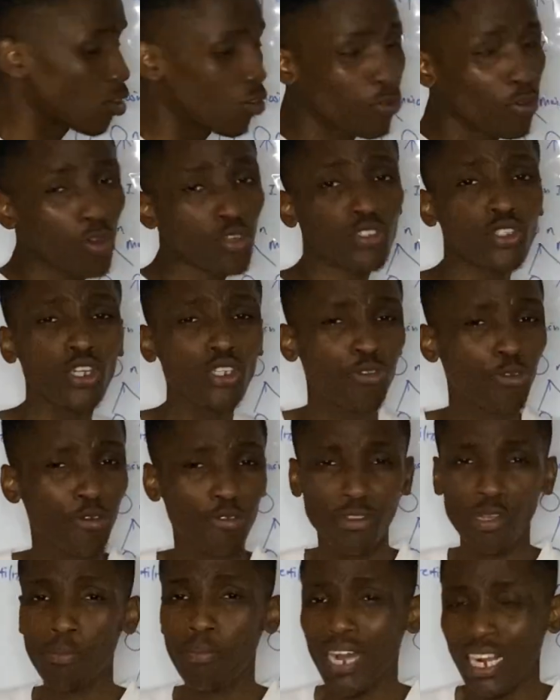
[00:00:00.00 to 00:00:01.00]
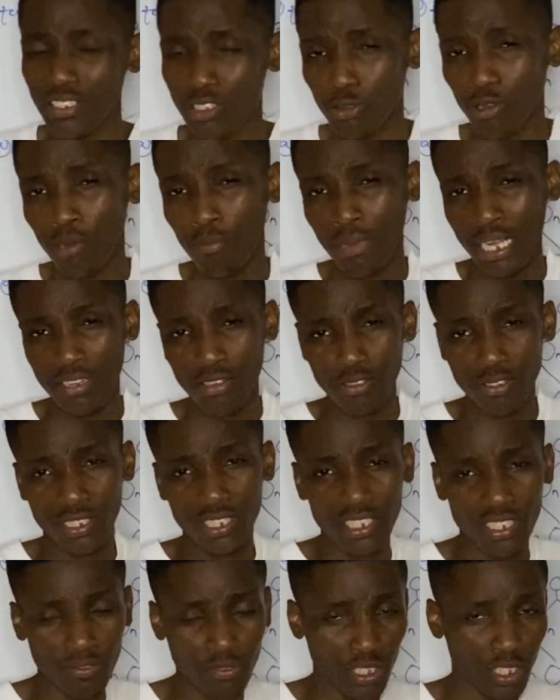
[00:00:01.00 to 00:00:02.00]
of course, just refer back to our
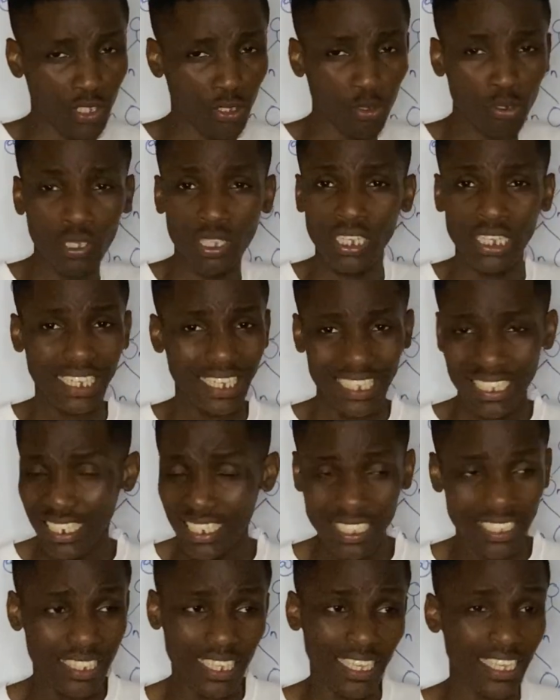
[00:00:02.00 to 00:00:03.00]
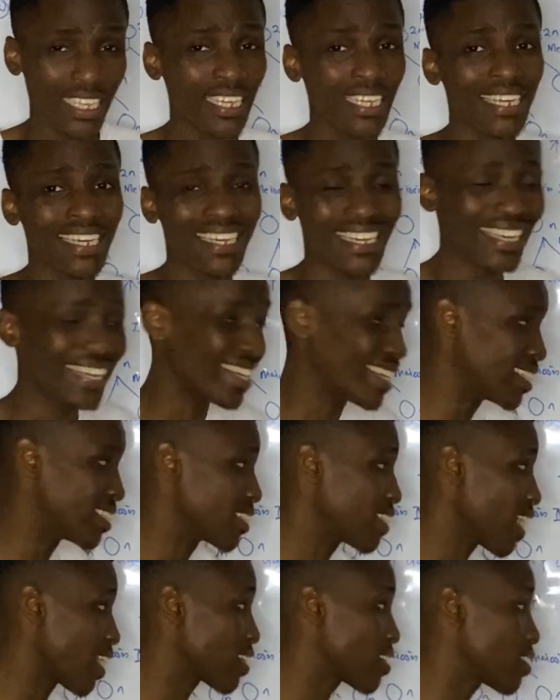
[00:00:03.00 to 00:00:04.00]
mitosis video. It's the
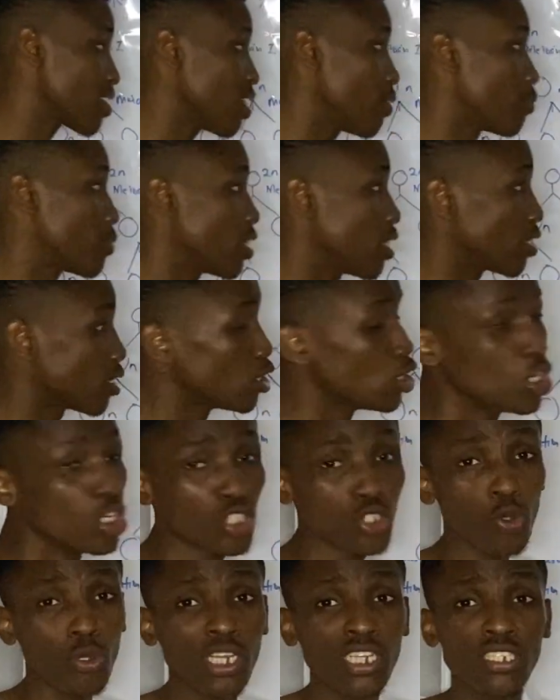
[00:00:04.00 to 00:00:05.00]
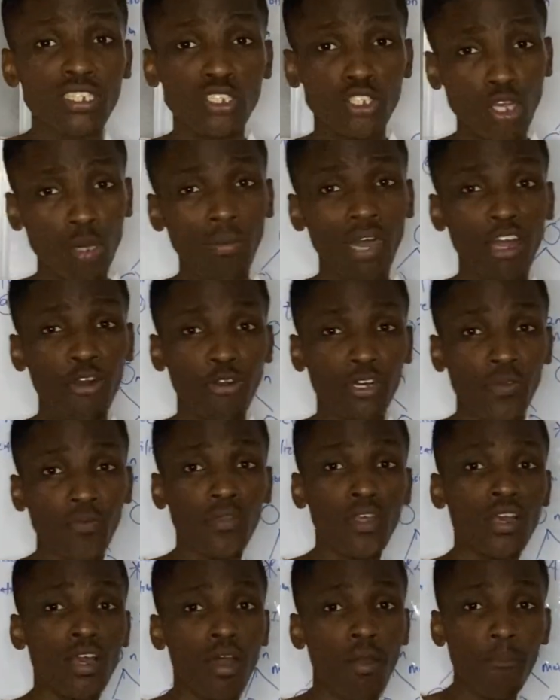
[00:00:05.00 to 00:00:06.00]
exact same thing. So in summary,
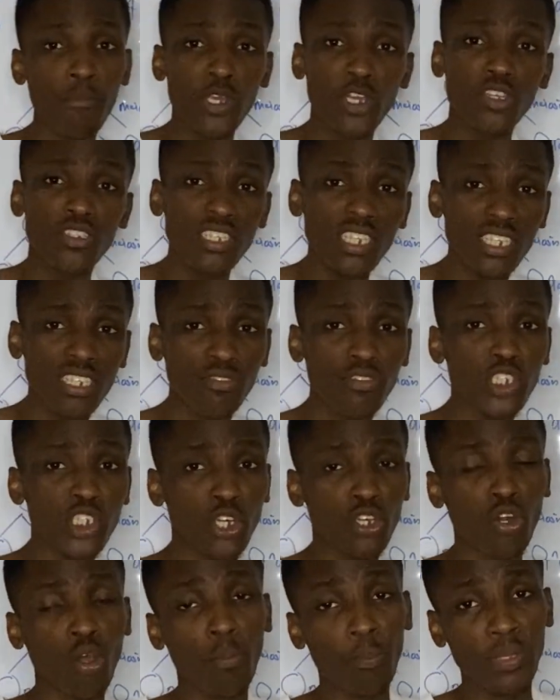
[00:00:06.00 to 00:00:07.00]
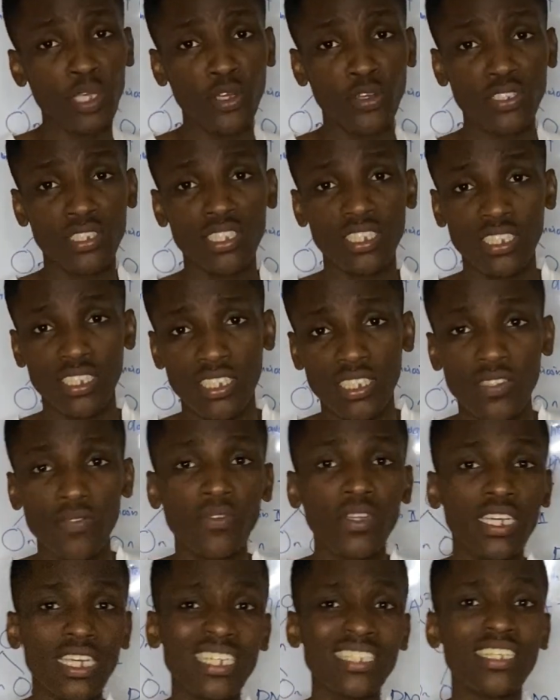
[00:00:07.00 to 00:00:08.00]
meiotic division or meiosis
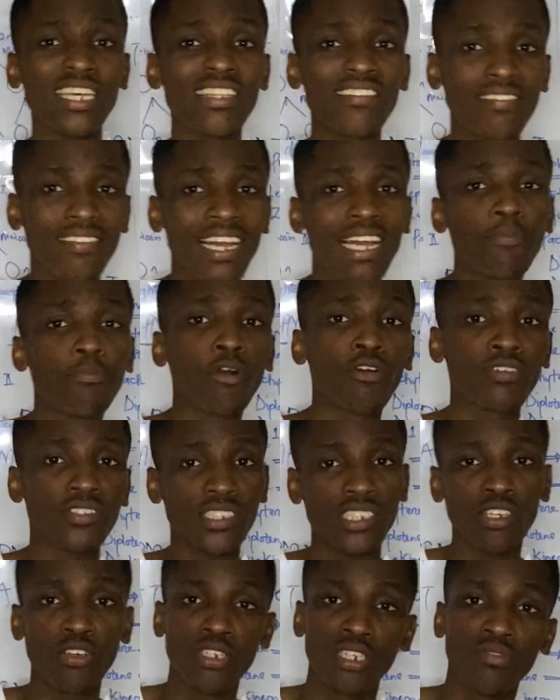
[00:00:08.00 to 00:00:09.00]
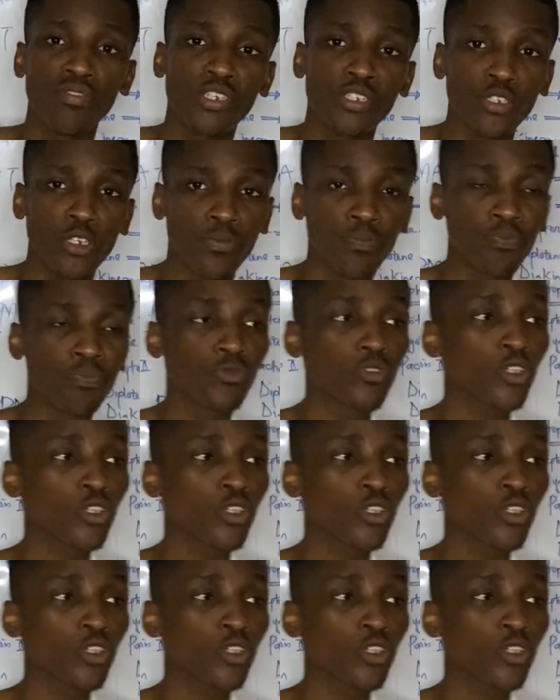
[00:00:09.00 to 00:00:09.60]
is a type of cell division